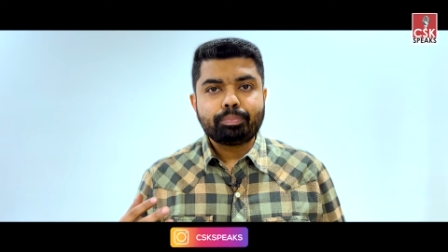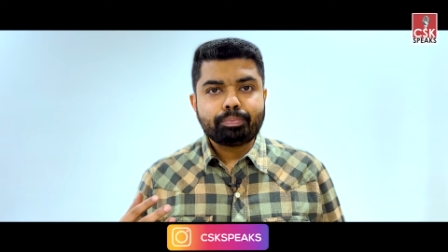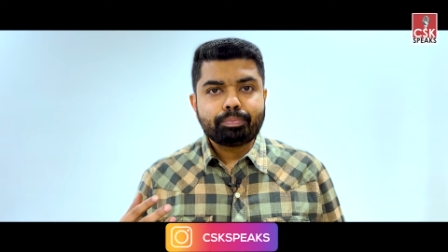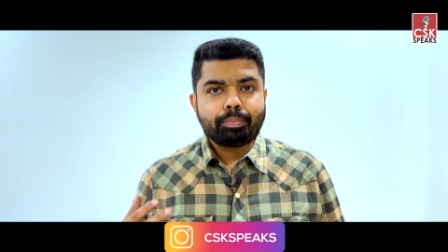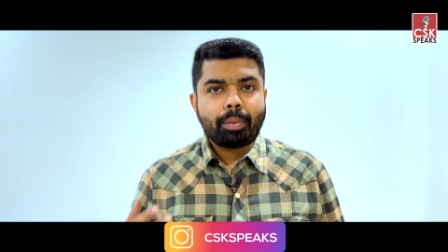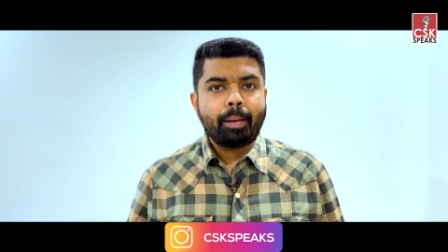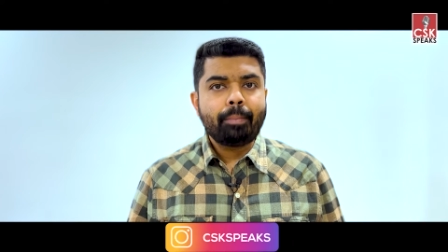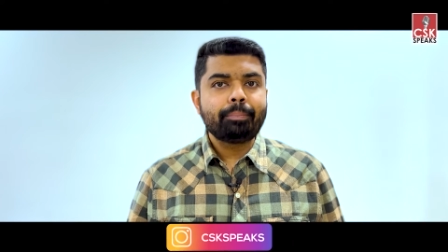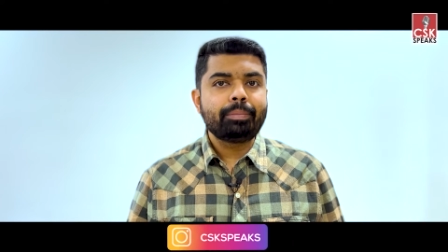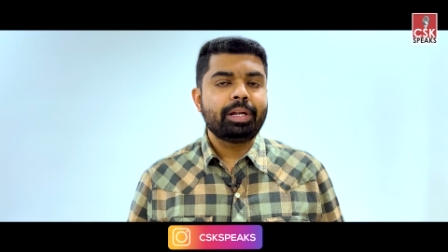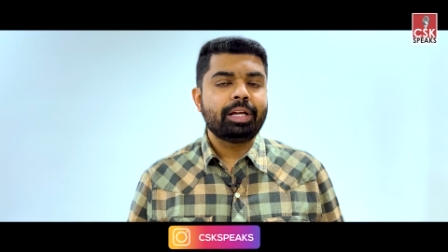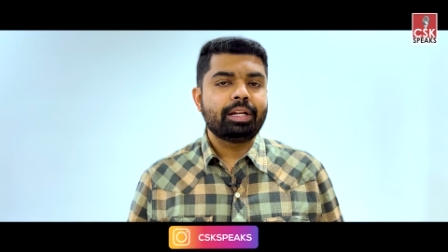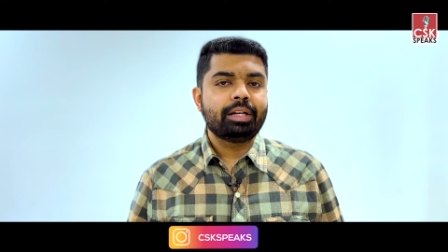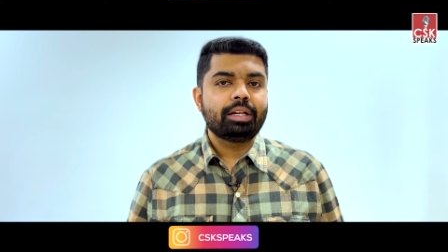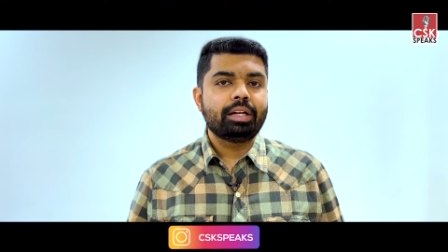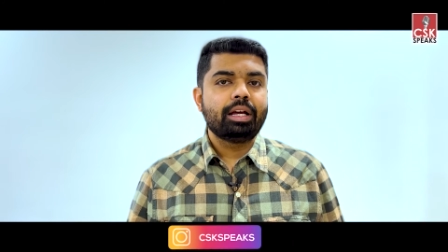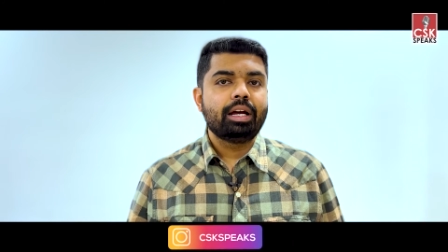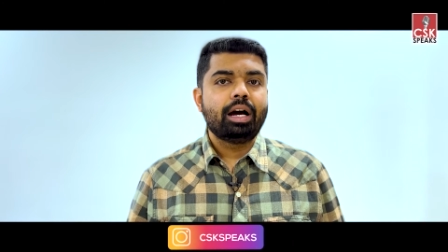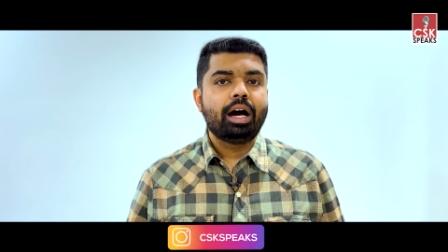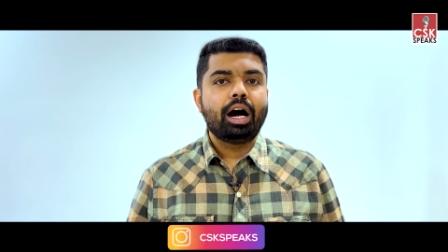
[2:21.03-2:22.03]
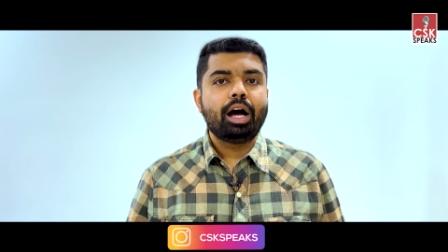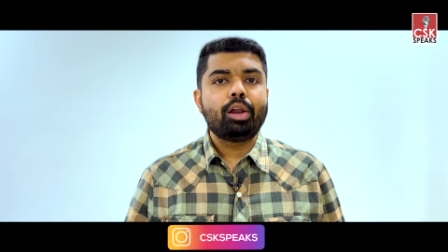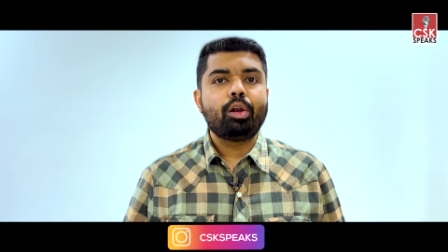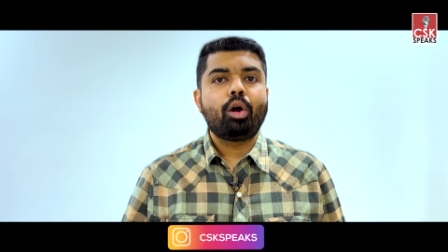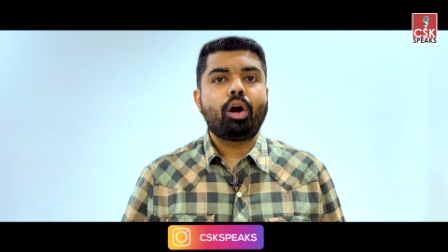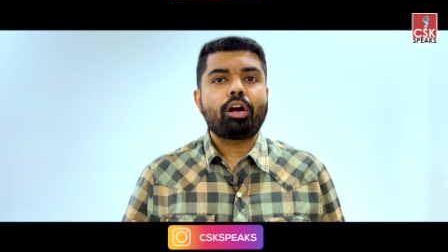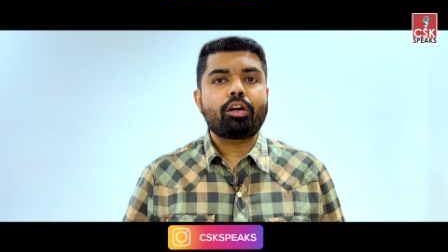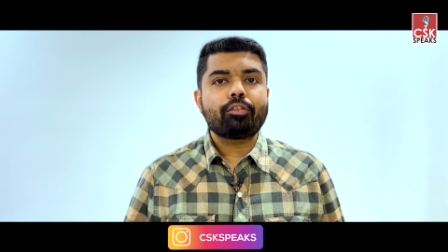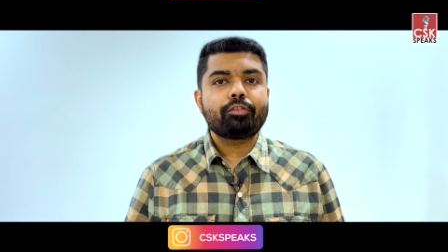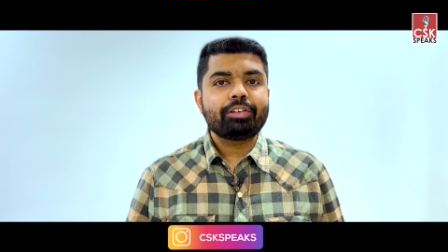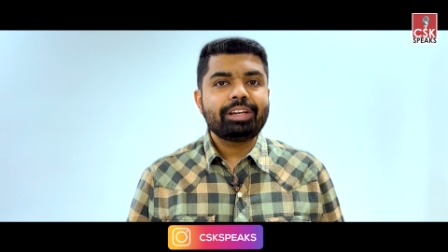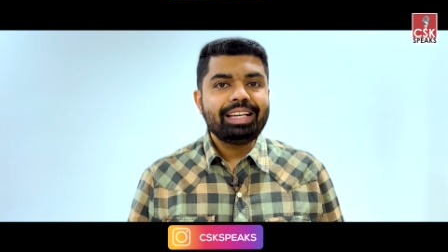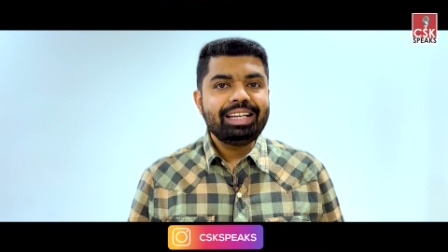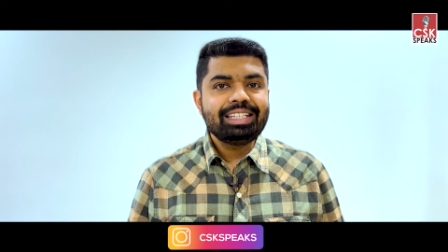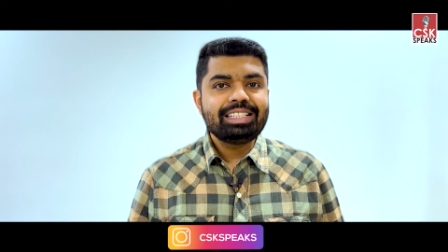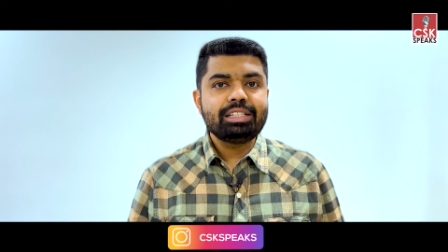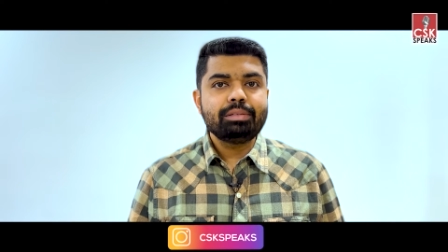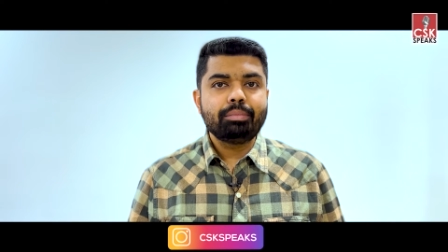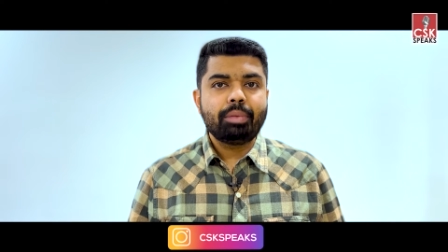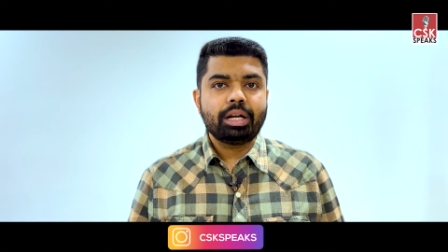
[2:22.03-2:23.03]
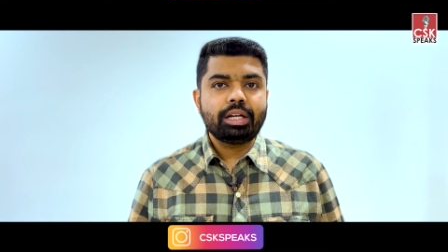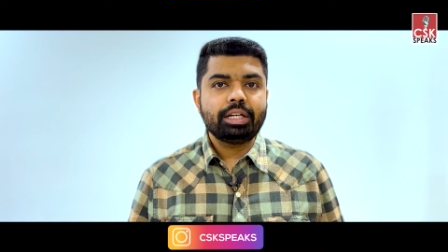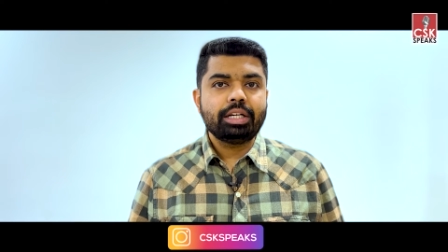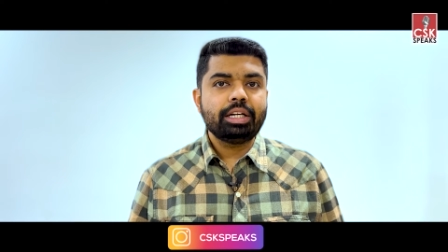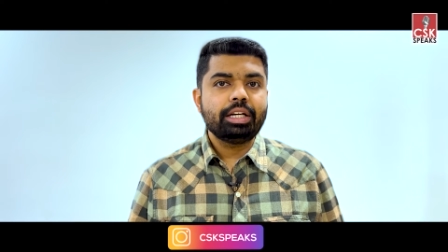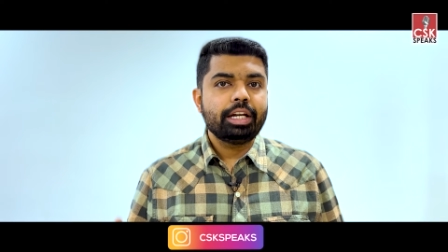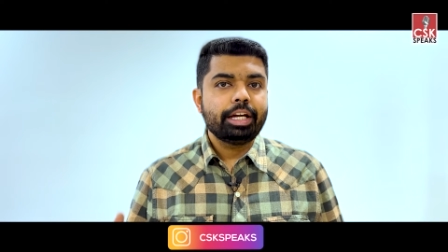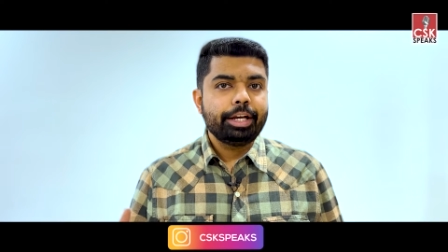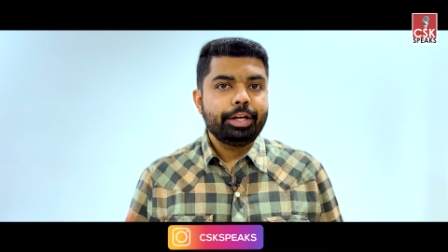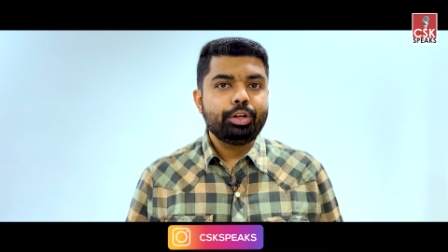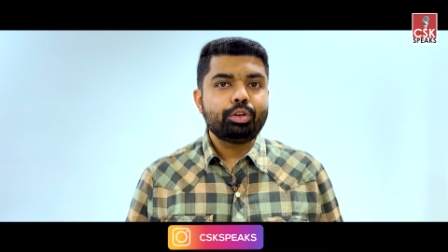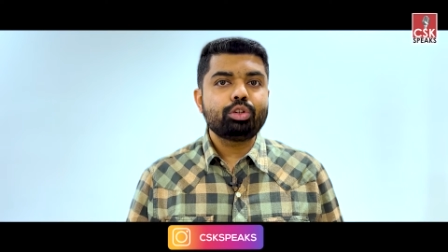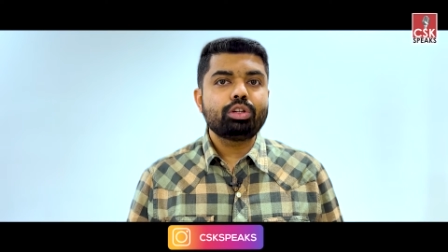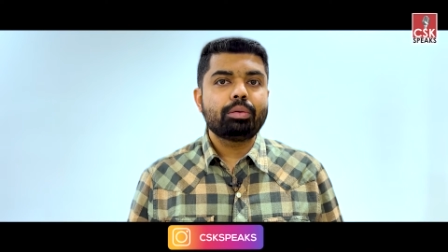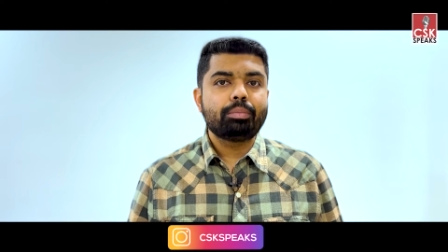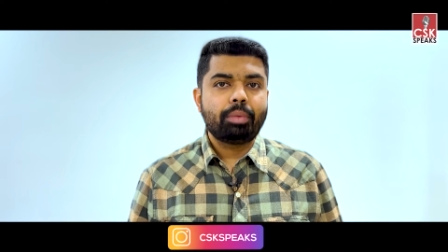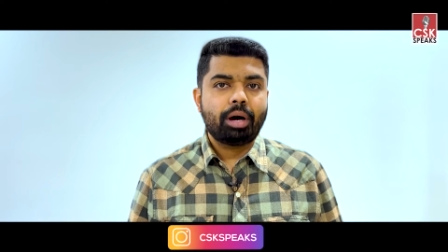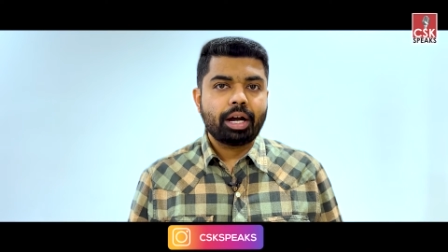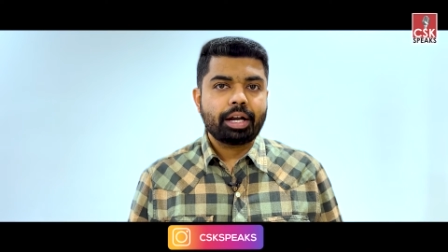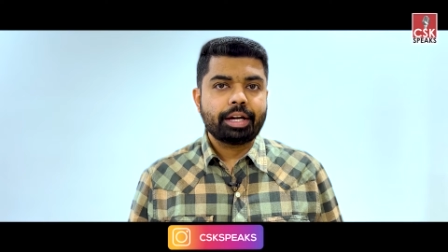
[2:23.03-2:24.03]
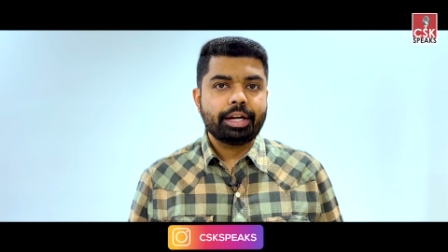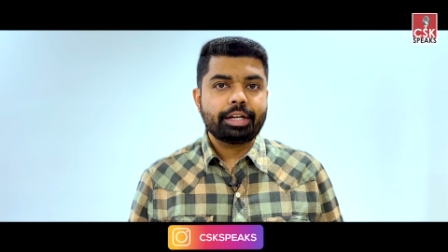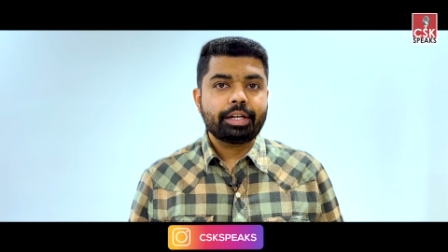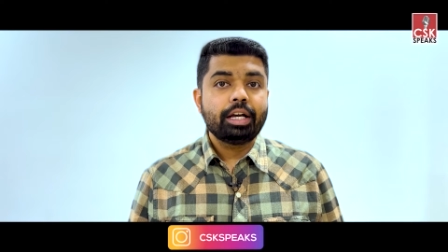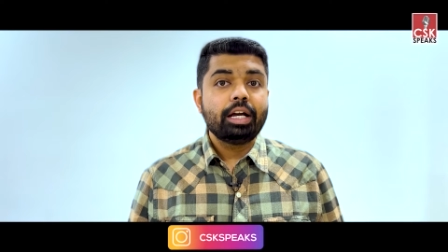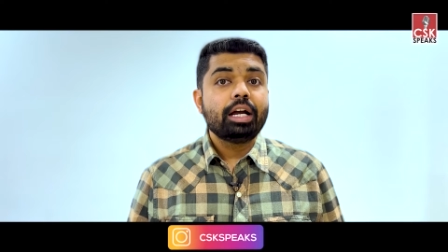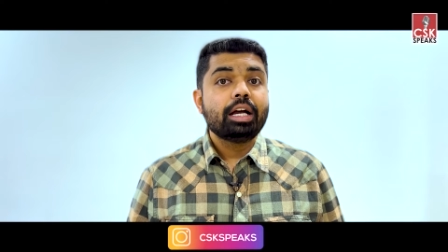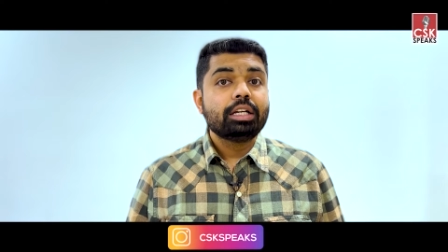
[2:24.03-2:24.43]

pumped in a lot of easy money into the market